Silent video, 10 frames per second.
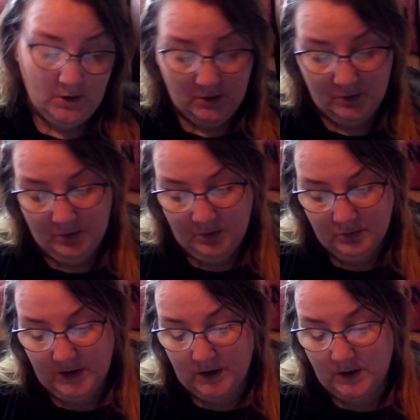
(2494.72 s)

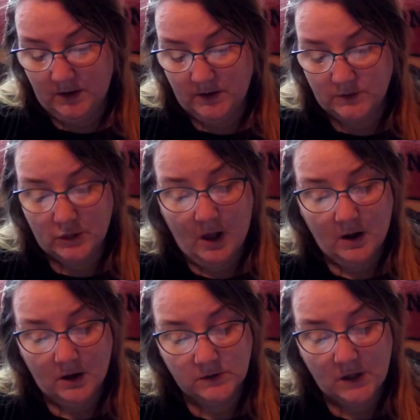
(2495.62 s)
Okay,
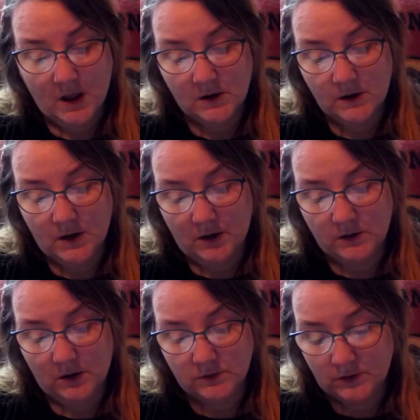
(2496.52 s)
la la la
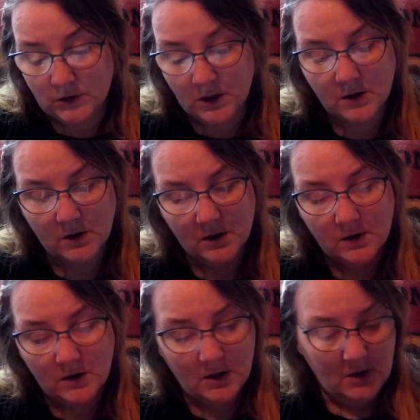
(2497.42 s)
la la,
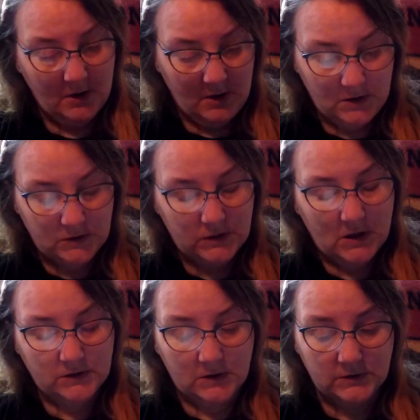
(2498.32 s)
la
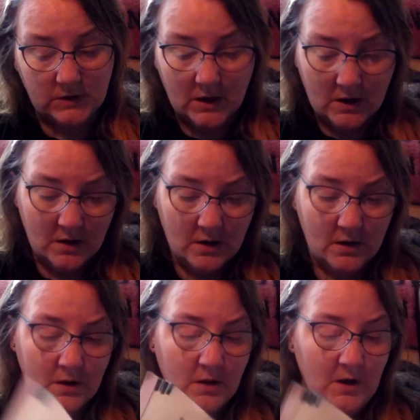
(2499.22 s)
la
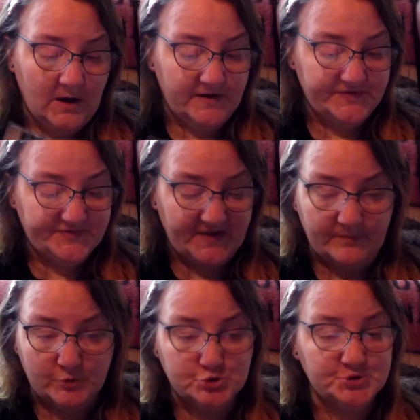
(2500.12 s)
la. A
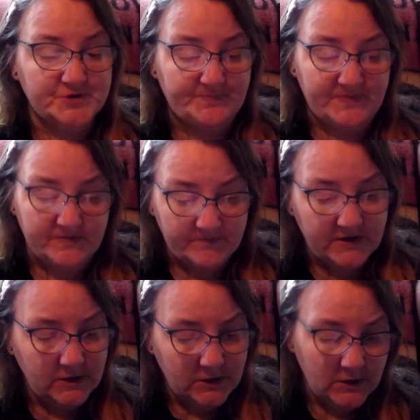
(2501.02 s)
staple just bit
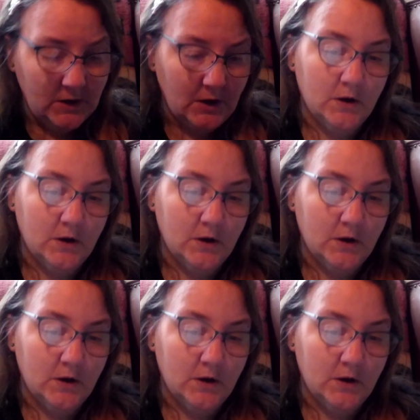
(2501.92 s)
me.